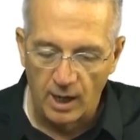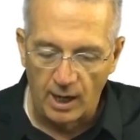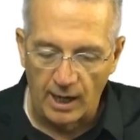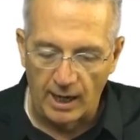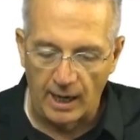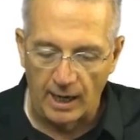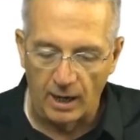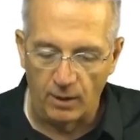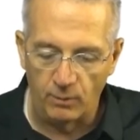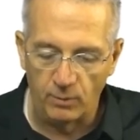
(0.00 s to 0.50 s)

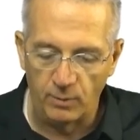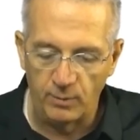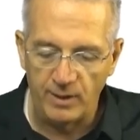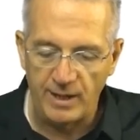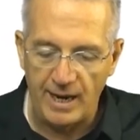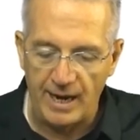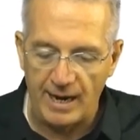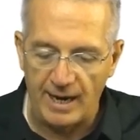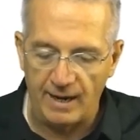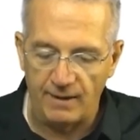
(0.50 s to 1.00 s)
Uh, when
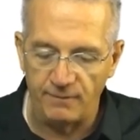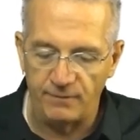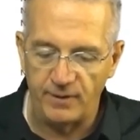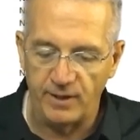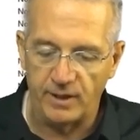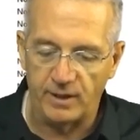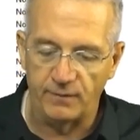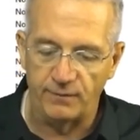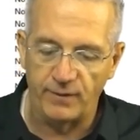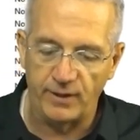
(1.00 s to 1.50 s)
we have
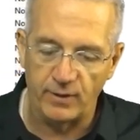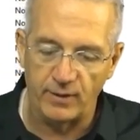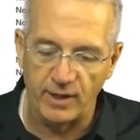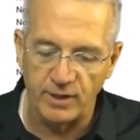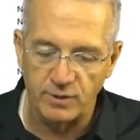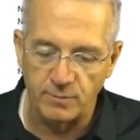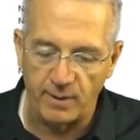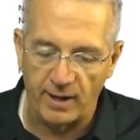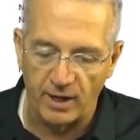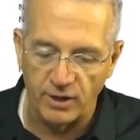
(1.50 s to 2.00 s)
the
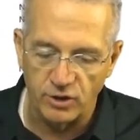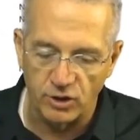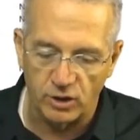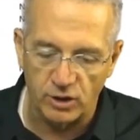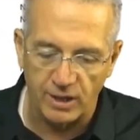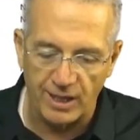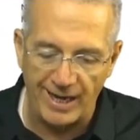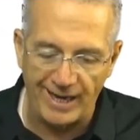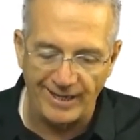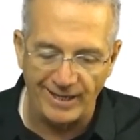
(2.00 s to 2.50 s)
Configuration Manager
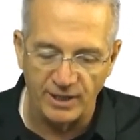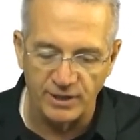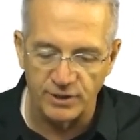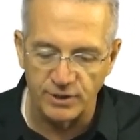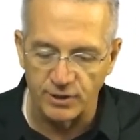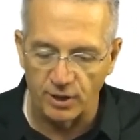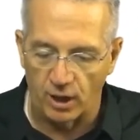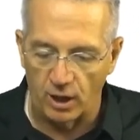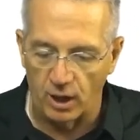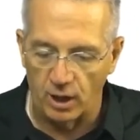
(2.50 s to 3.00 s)
client
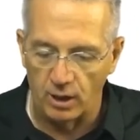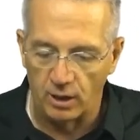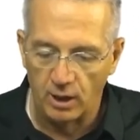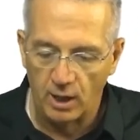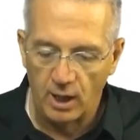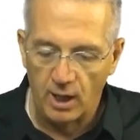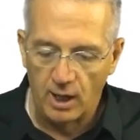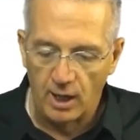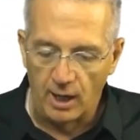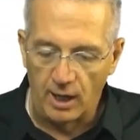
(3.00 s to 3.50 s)
install,
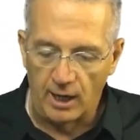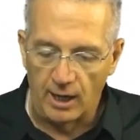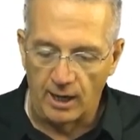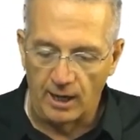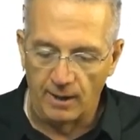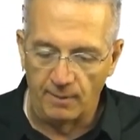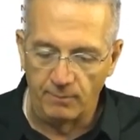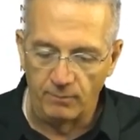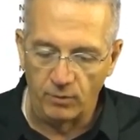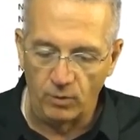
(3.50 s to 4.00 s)

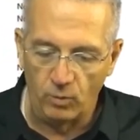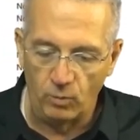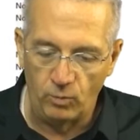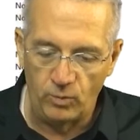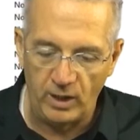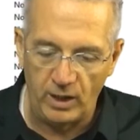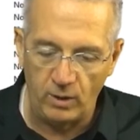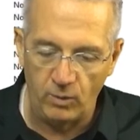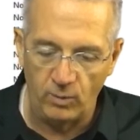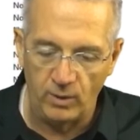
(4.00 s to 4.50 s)
um,
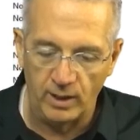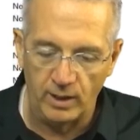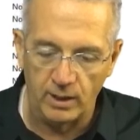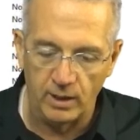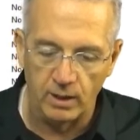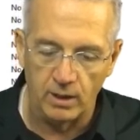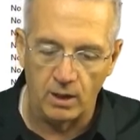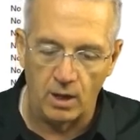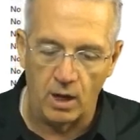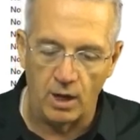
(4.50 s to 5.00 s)
we
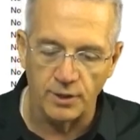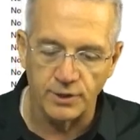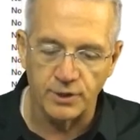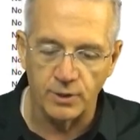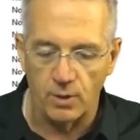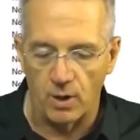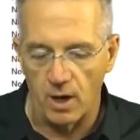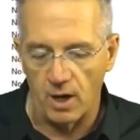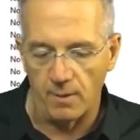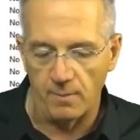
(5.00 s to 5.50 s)
will
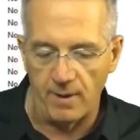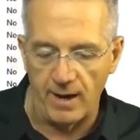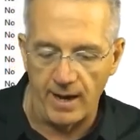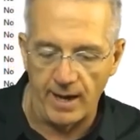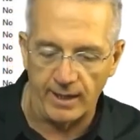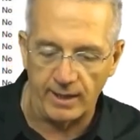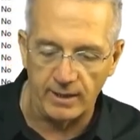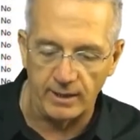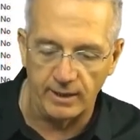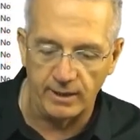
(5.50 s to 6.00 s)
also
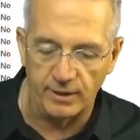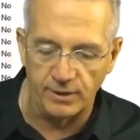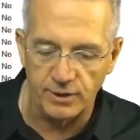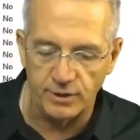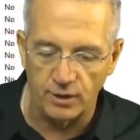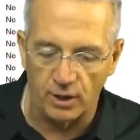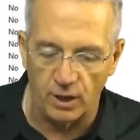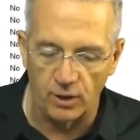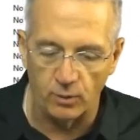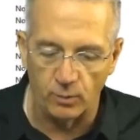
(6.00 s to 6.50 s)
automatically
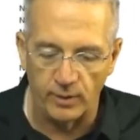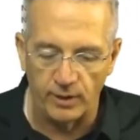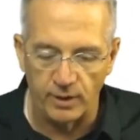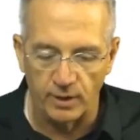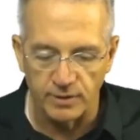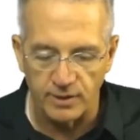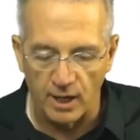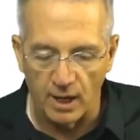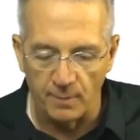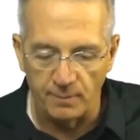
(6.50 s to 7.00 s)
install the
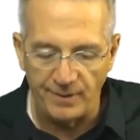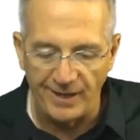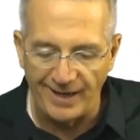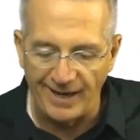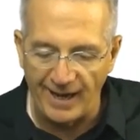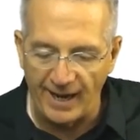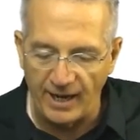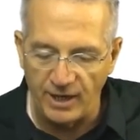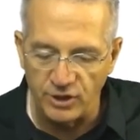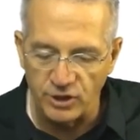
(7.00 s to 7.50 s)
Windows
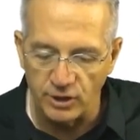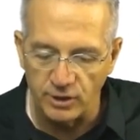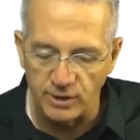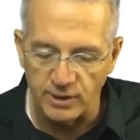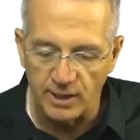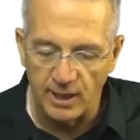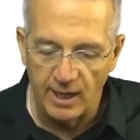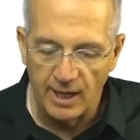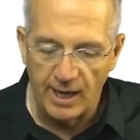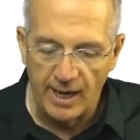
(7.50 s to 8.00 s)
Update
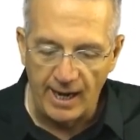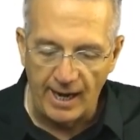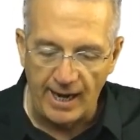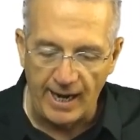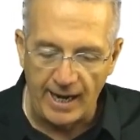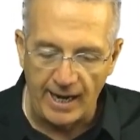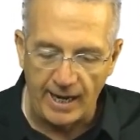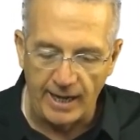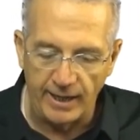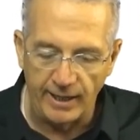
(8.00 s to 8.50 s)
Agent
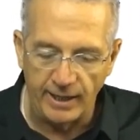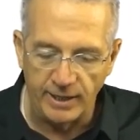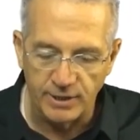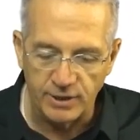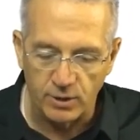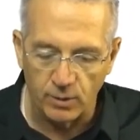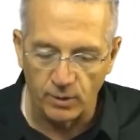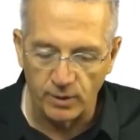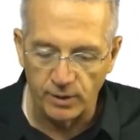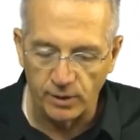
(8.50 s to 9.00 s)
and
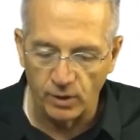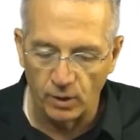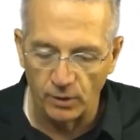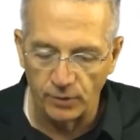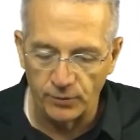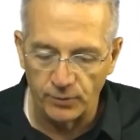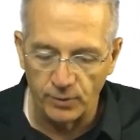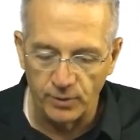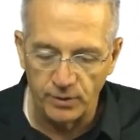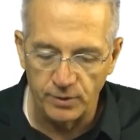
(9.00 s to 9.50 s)
it's going to go
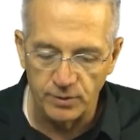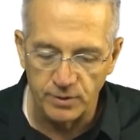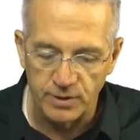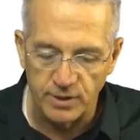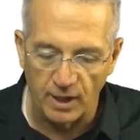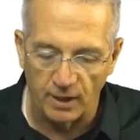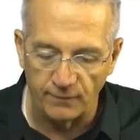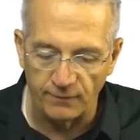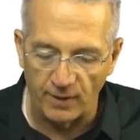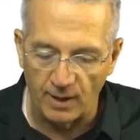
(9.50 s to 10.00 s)
through and do
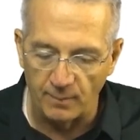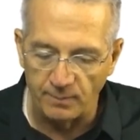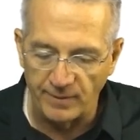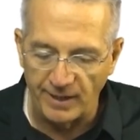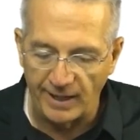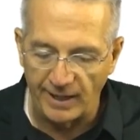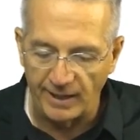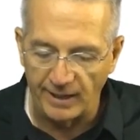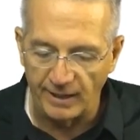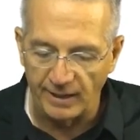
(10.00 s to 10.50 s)

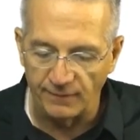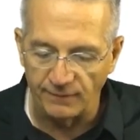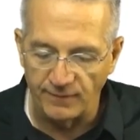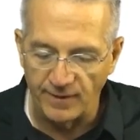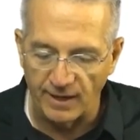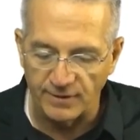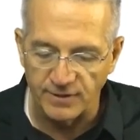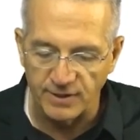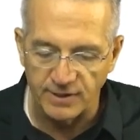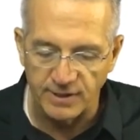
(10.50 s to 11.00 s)
self-updating if
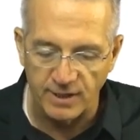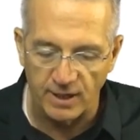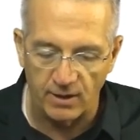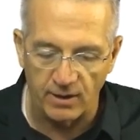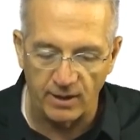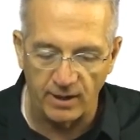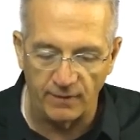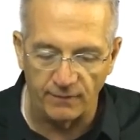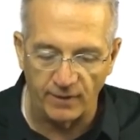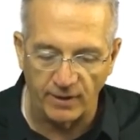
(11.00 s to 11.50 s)

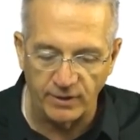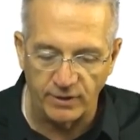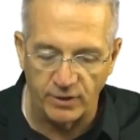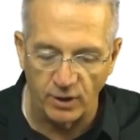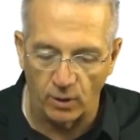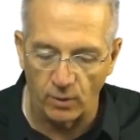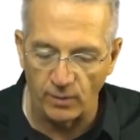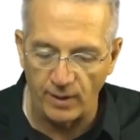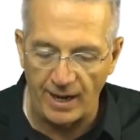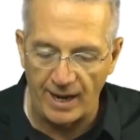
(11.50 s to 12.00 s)
necessary. If I
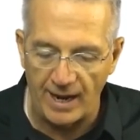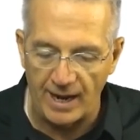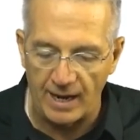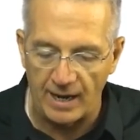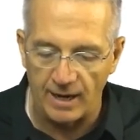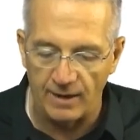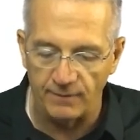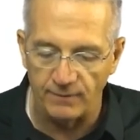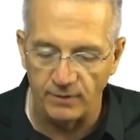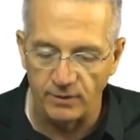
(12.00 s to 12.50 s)
don't
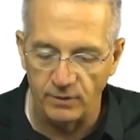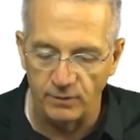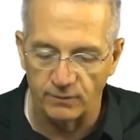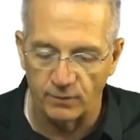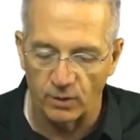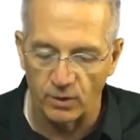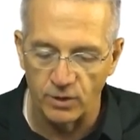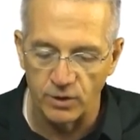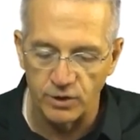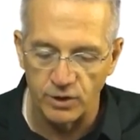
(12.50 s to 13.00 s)
have a new
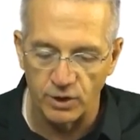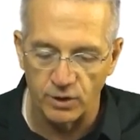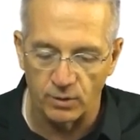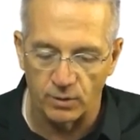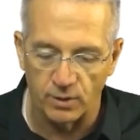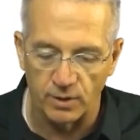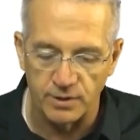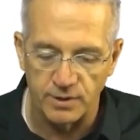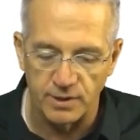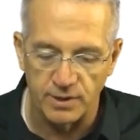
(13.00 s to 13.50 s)
version
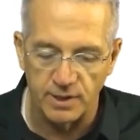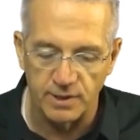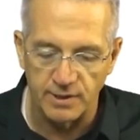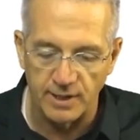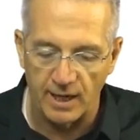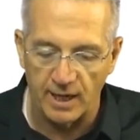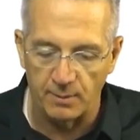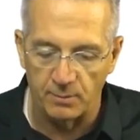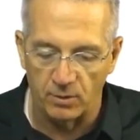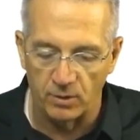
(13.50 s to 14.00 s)
or it's
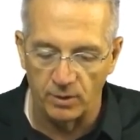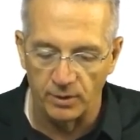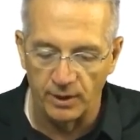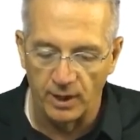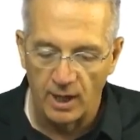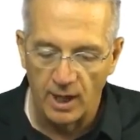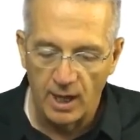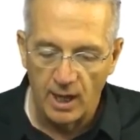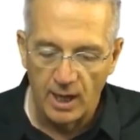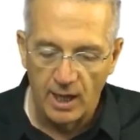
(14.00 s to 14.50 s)

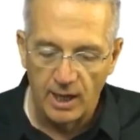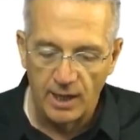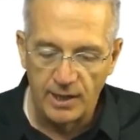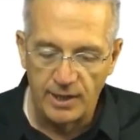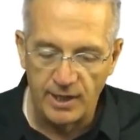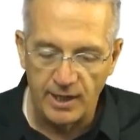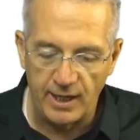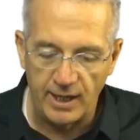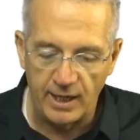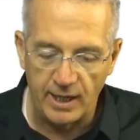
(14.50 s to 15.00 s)
disabled,
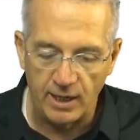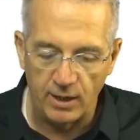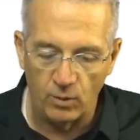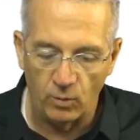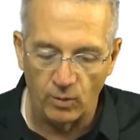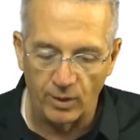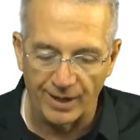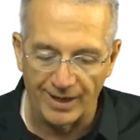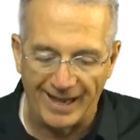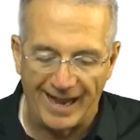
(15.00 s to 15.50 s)
then
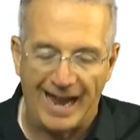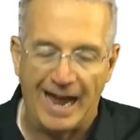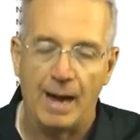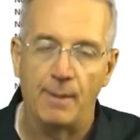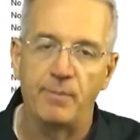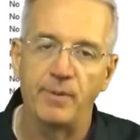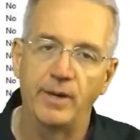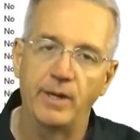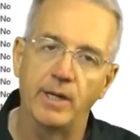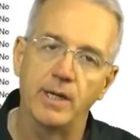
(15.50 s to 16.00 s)
what'll
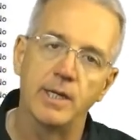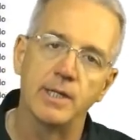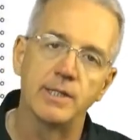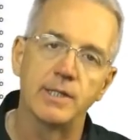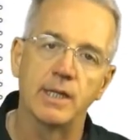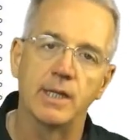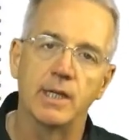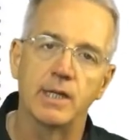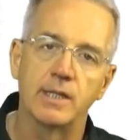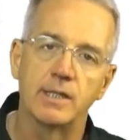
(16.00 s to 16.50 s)
happen
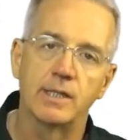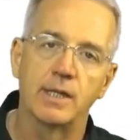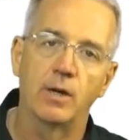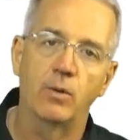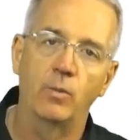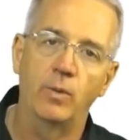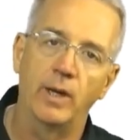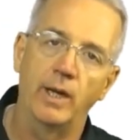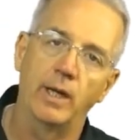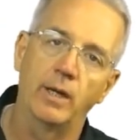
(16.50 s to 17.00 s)
is, is
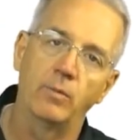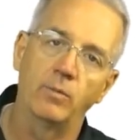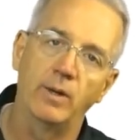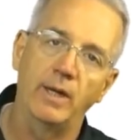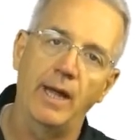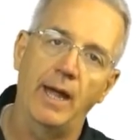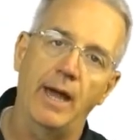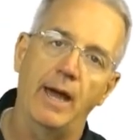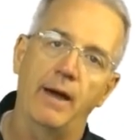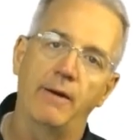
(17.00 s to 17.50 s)
that when
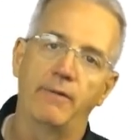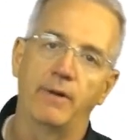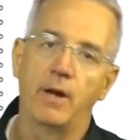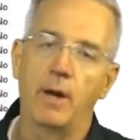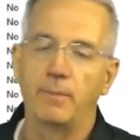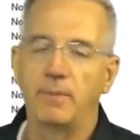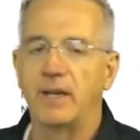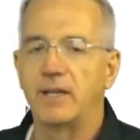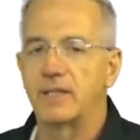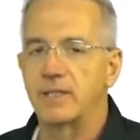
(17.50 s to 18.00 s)
we have an
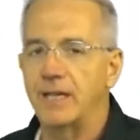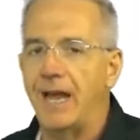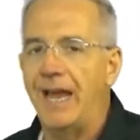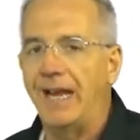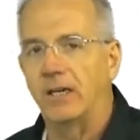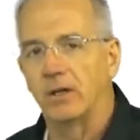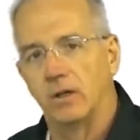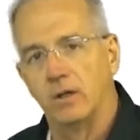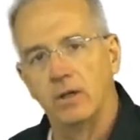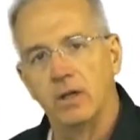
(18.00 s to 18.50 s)
update
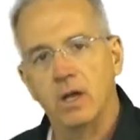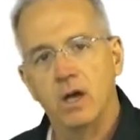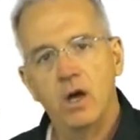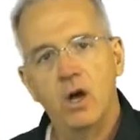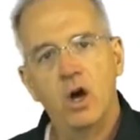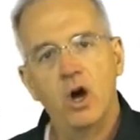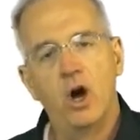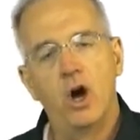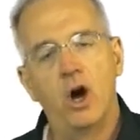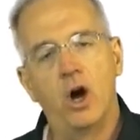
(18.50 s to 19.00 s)
cycle
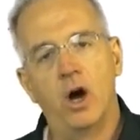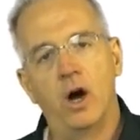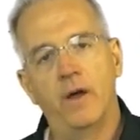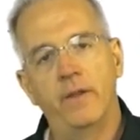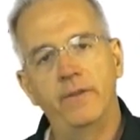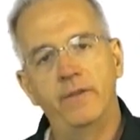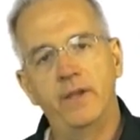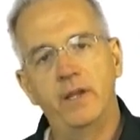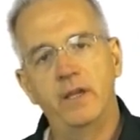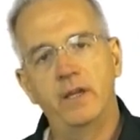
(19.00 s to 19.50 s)

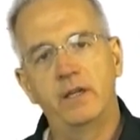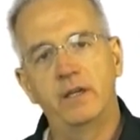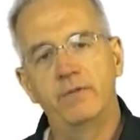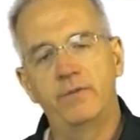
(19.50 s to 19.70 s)
on the